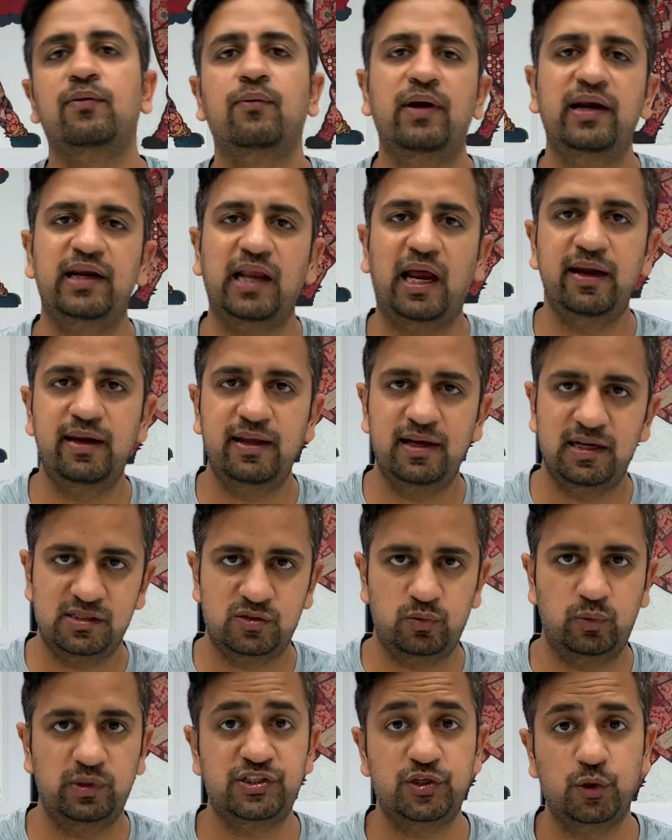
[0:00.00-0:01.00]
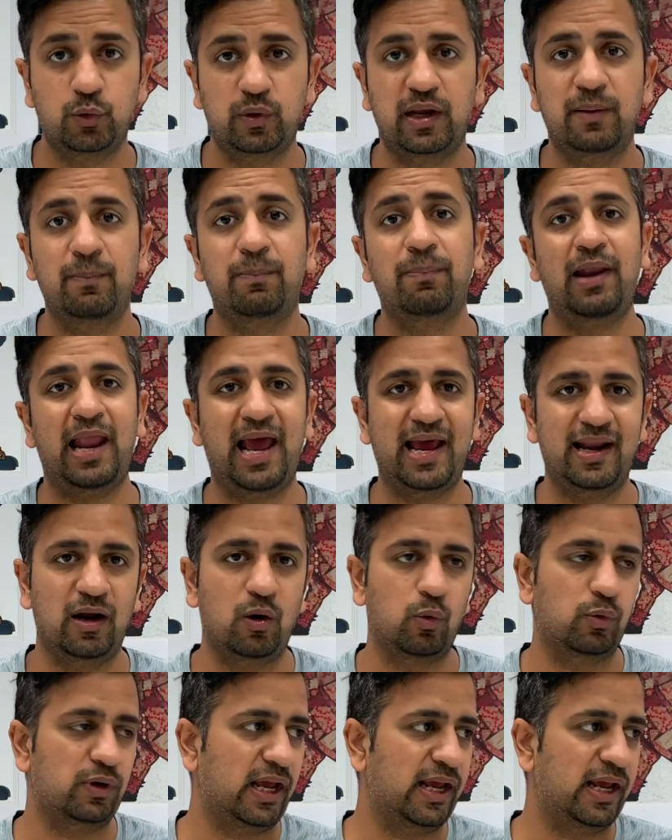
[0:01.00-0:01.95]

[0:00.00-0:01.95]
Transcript: great ideas which you can plan out.